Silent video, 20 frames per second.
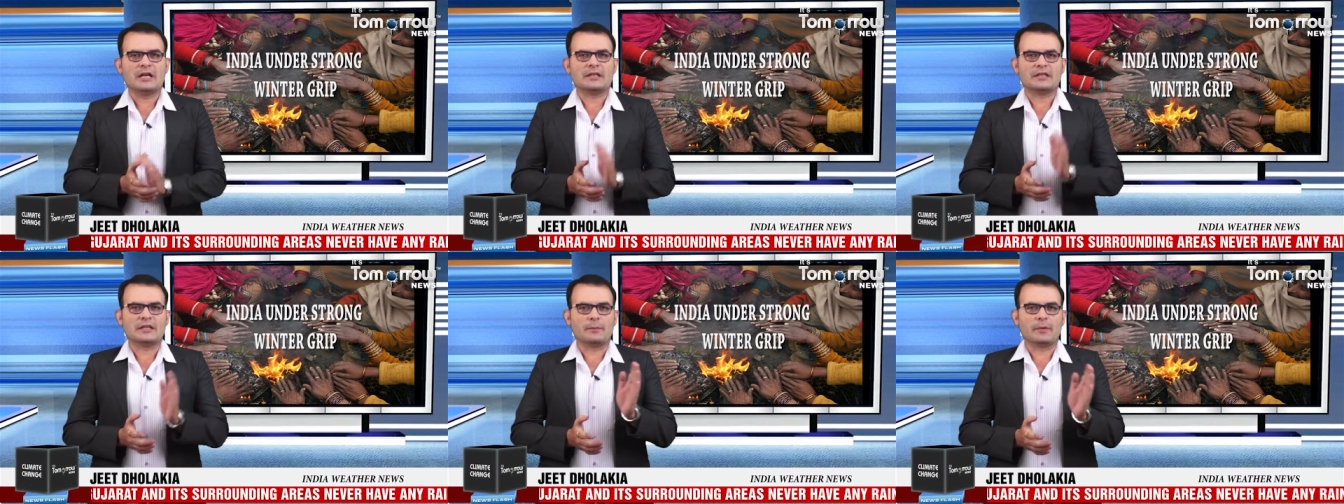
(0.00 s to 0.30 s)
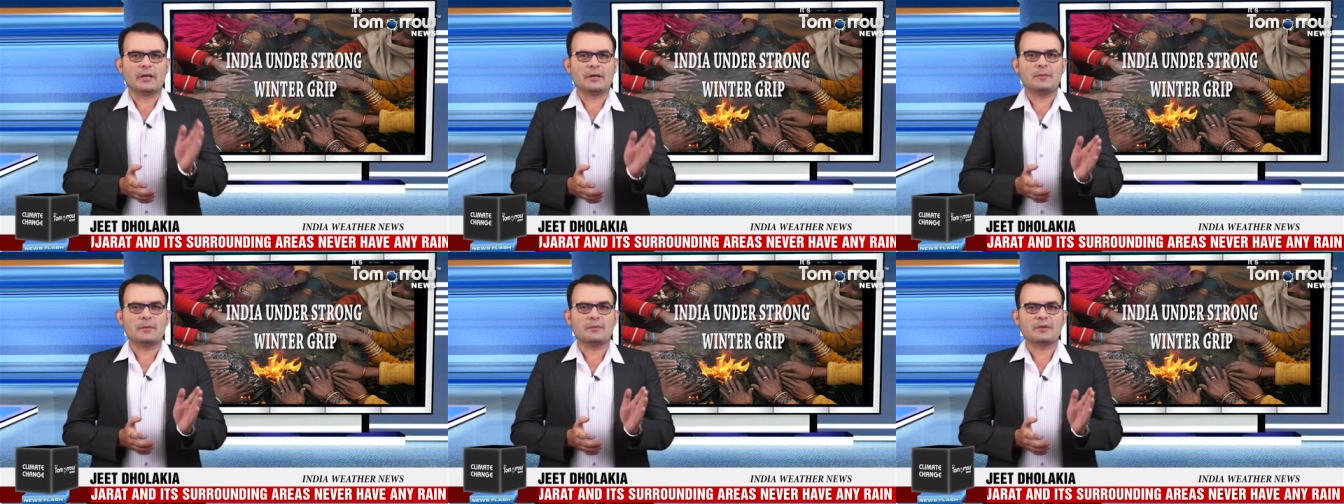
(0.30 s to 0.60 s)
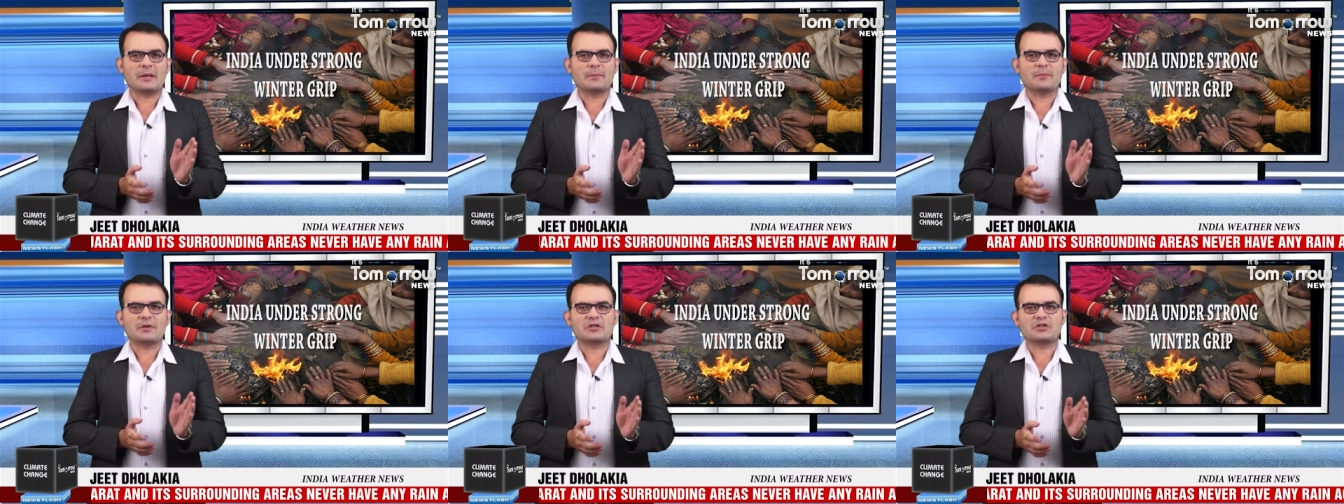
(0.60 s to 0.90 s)
The minimum
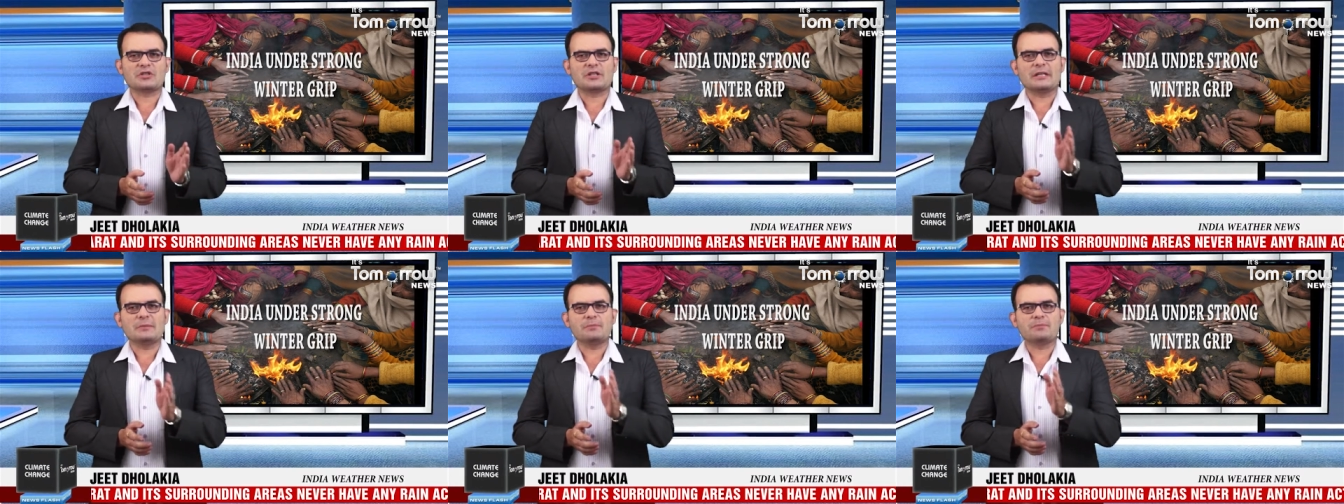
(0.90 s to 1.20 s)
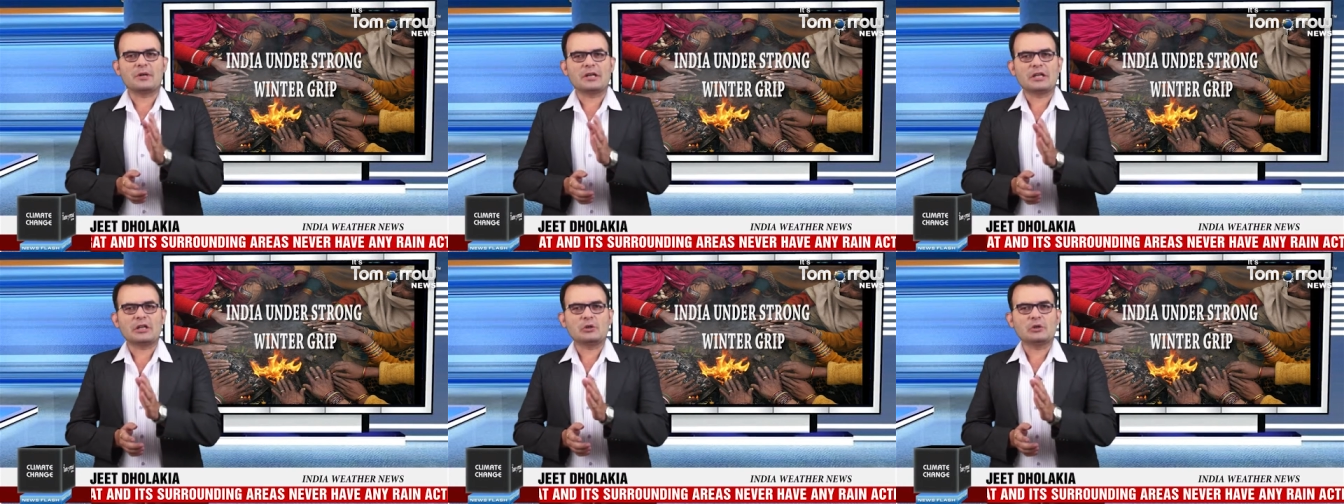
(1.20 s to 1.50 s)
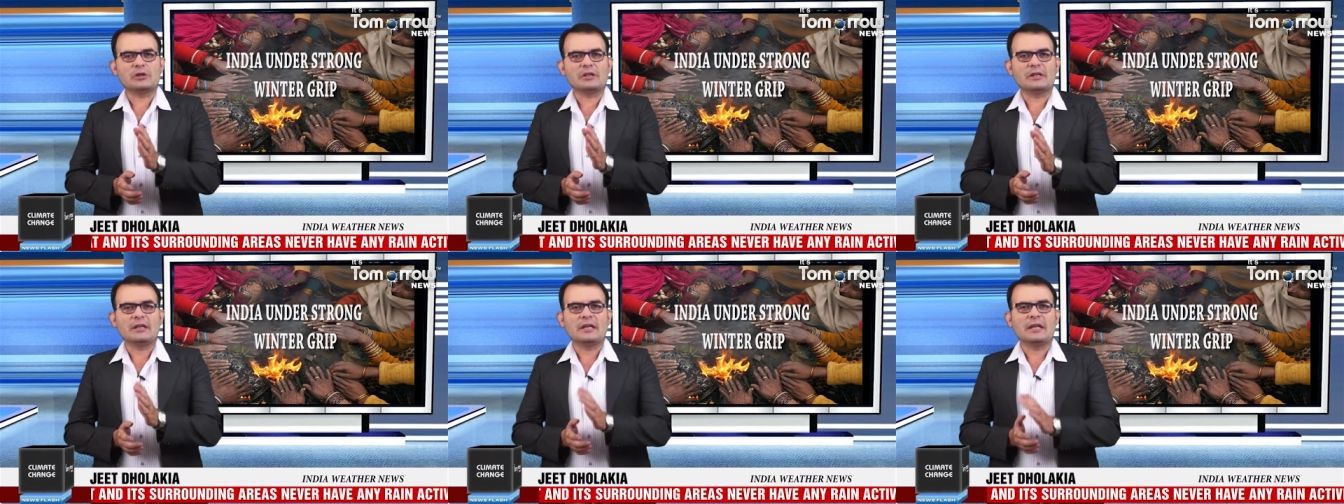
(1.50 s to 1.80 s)
temperature in
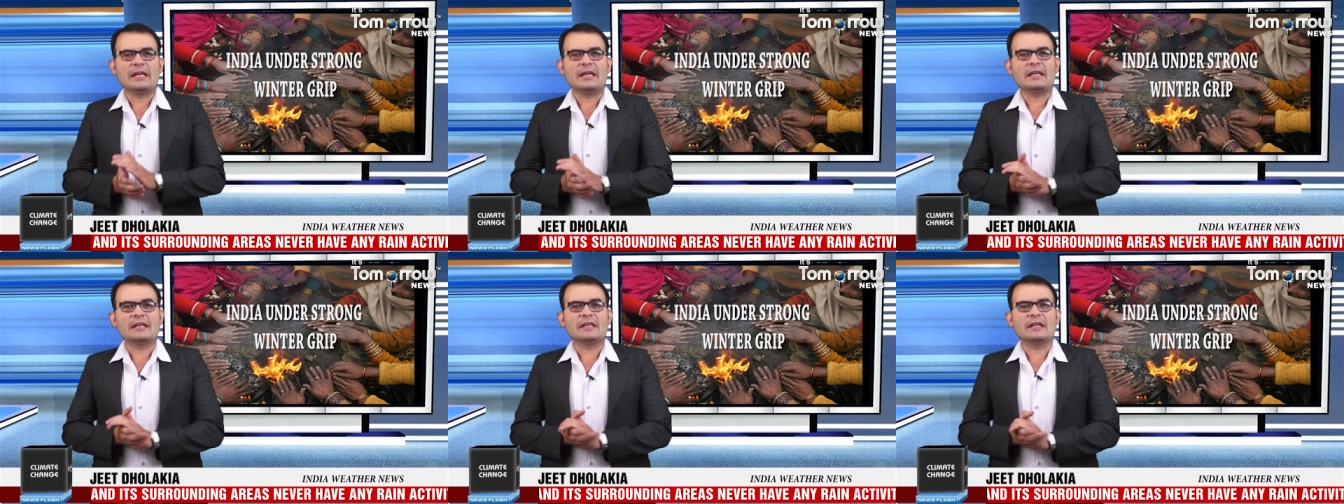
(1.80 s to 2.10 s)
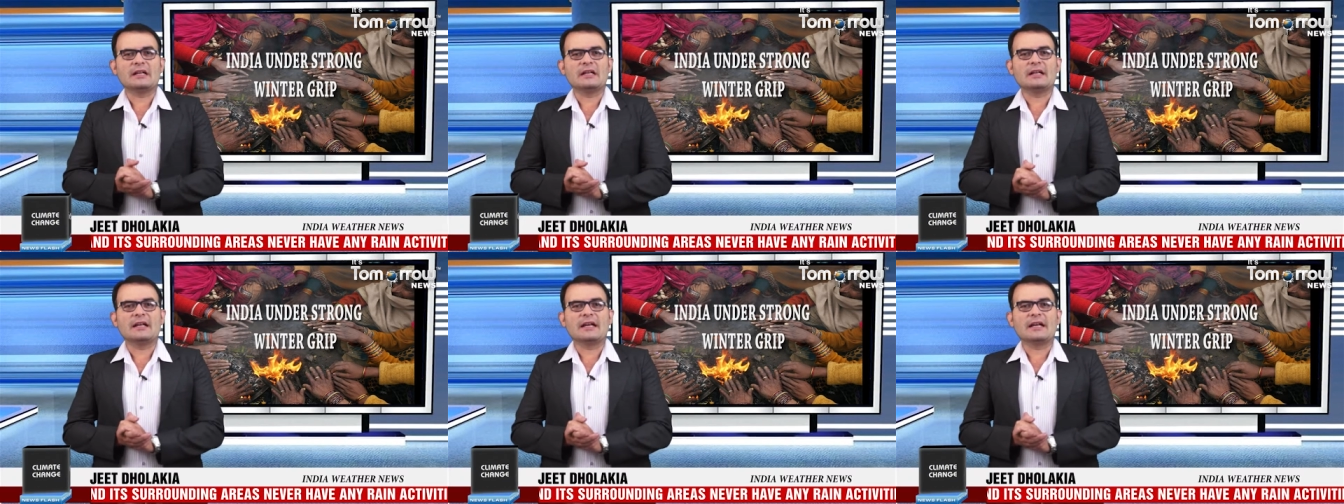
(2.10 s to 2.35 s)
particular area